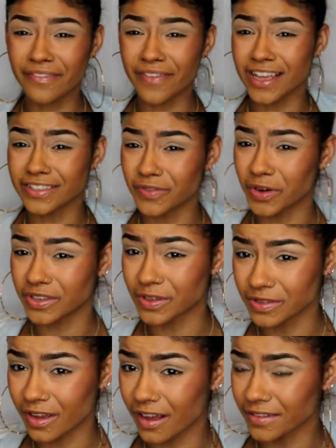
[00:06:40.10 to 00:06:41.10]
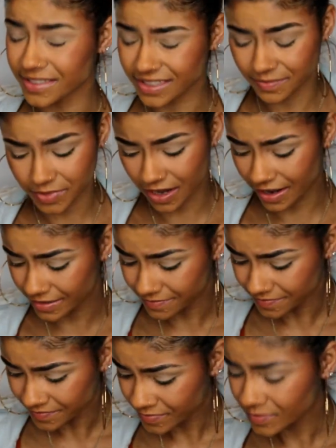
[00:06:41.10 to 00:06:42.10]
fast forward those coughs. I'm sorry.
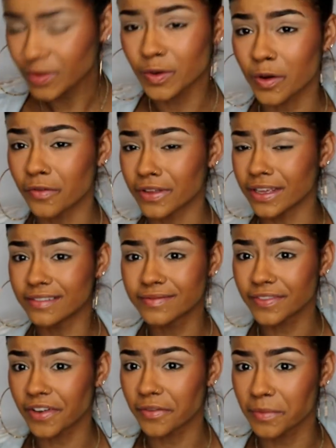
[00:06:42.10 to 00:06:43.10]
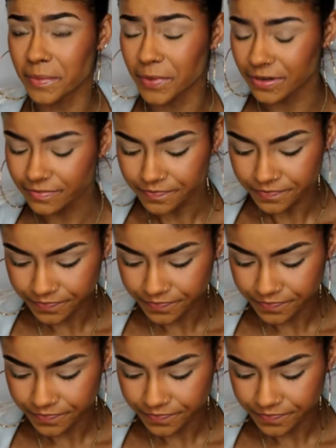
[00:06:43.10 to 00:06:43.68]
Hopefully, if I remember.